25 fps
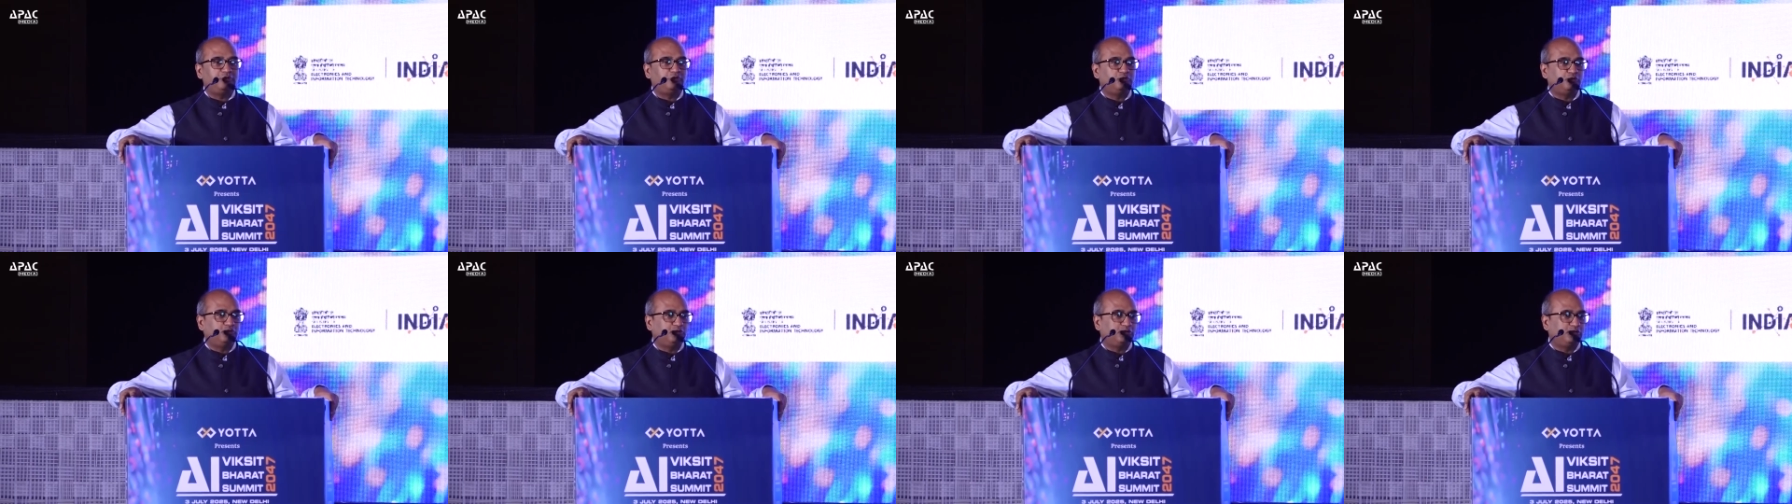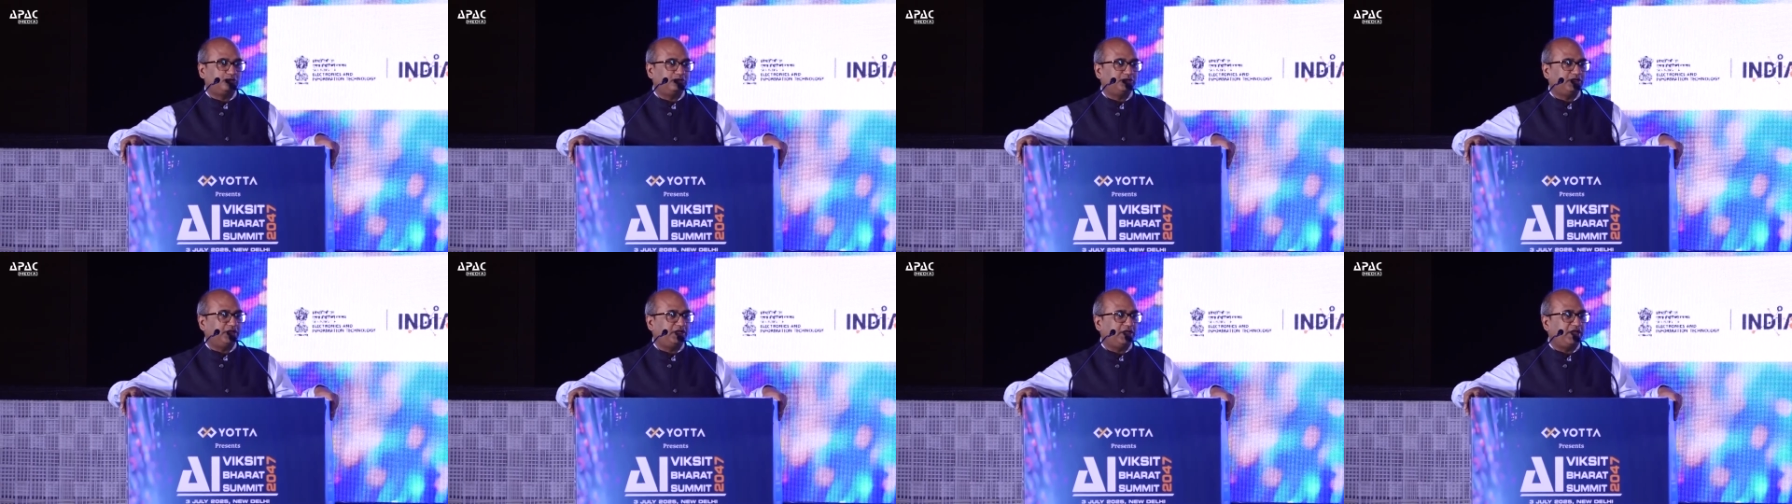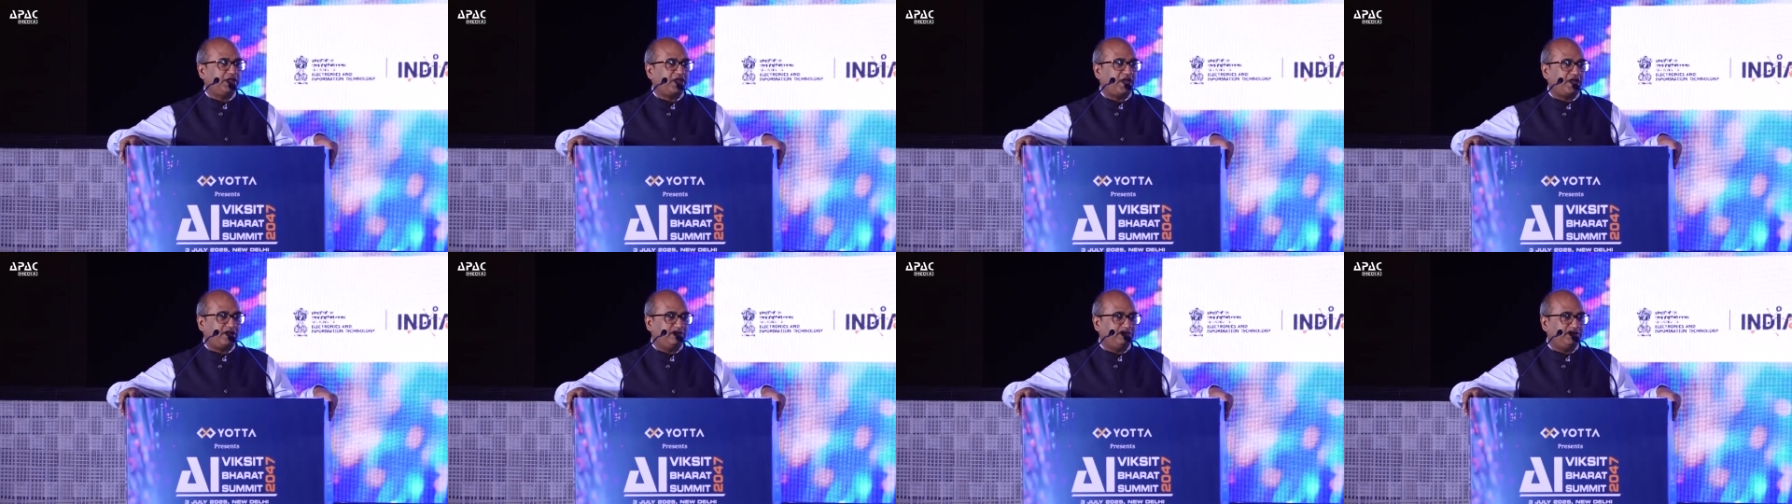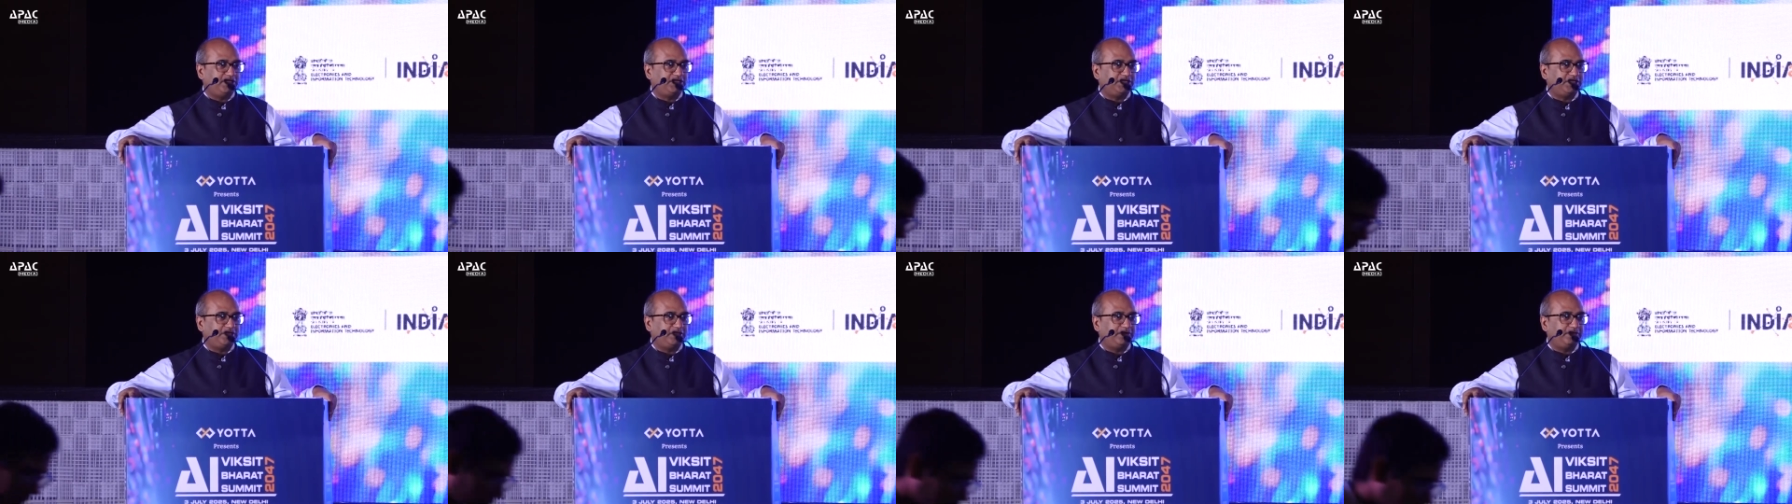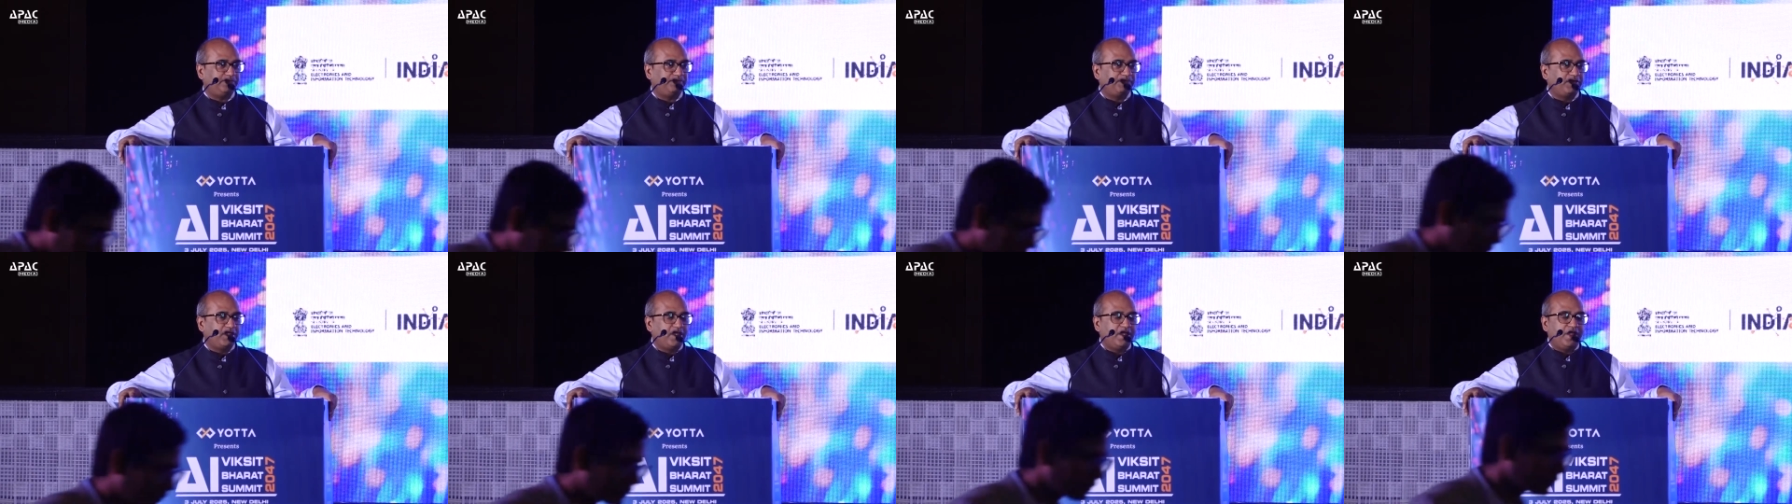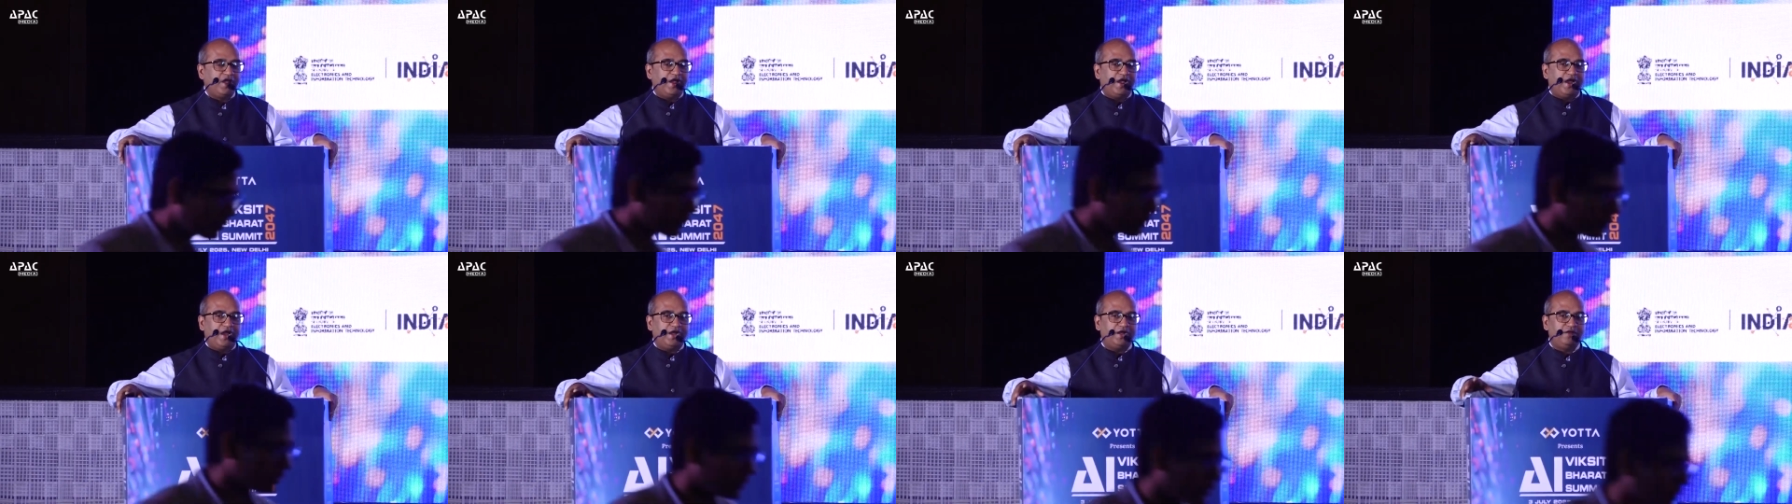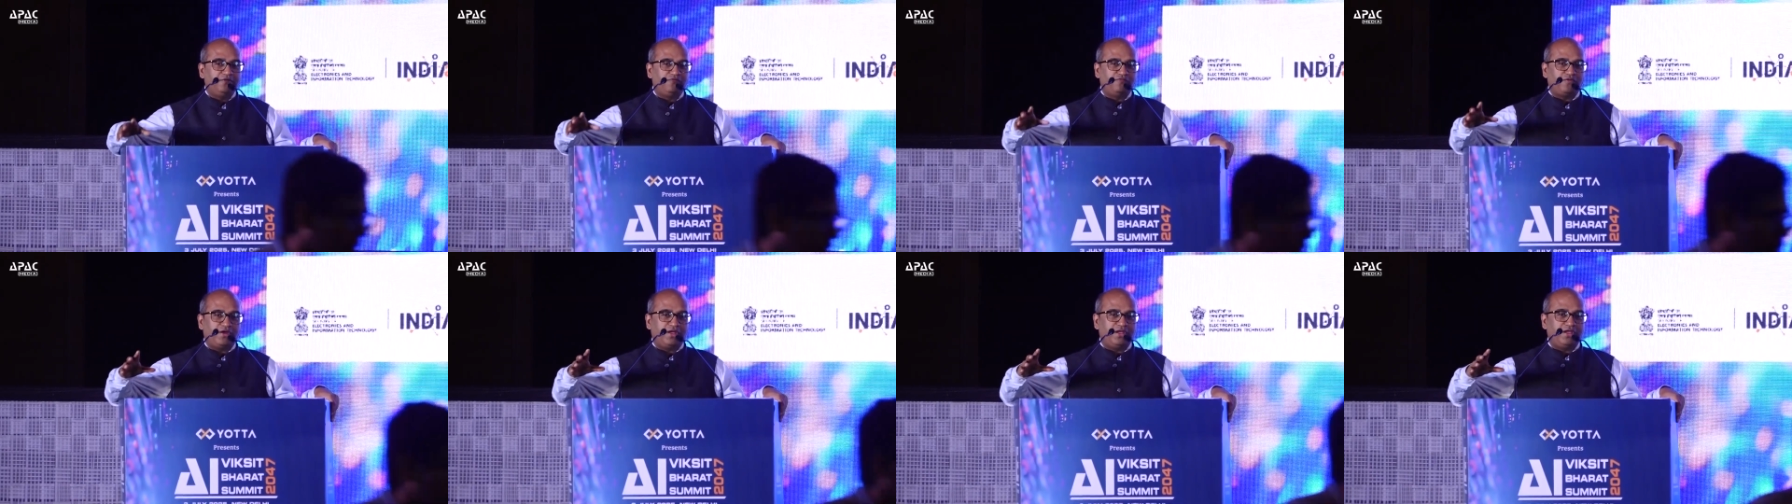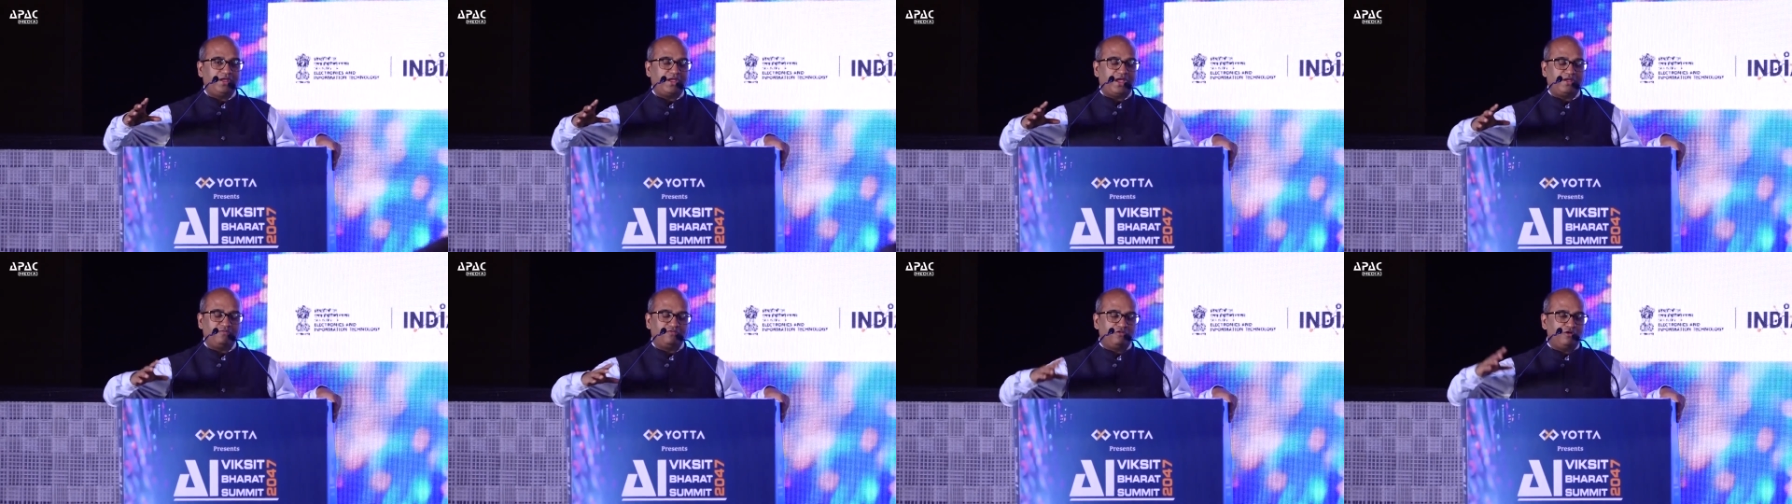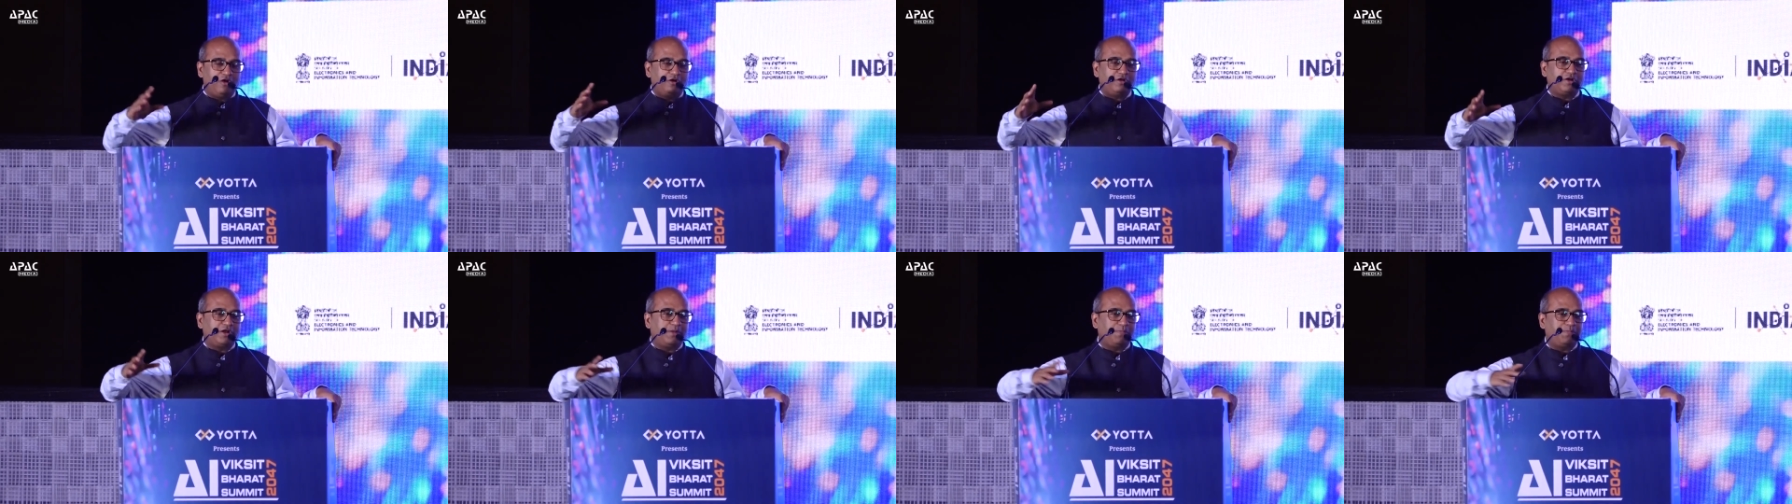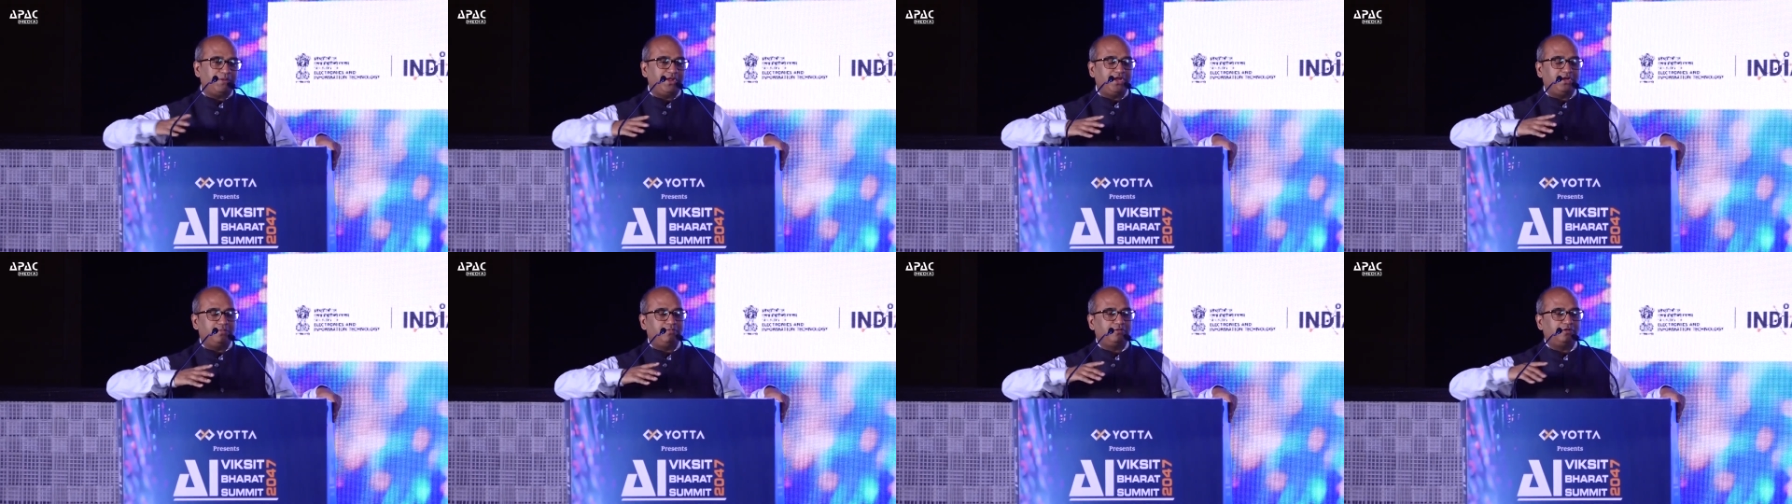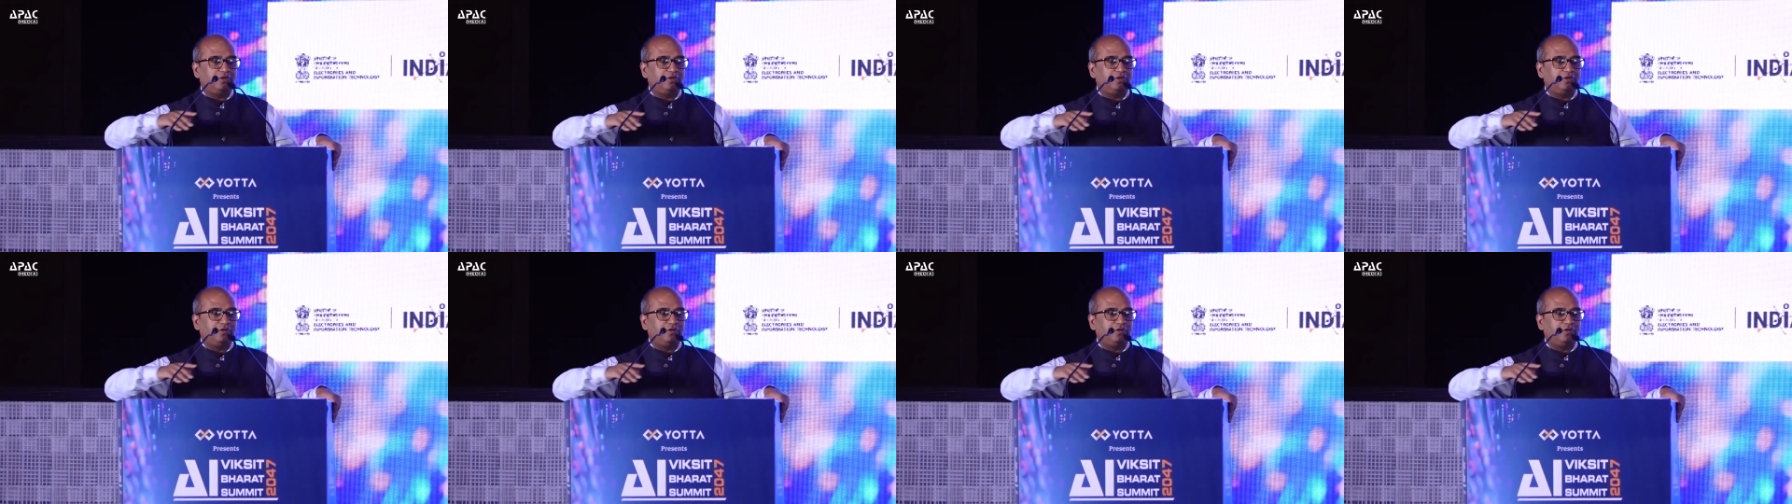to do through the AI mission. And if I would not repeat,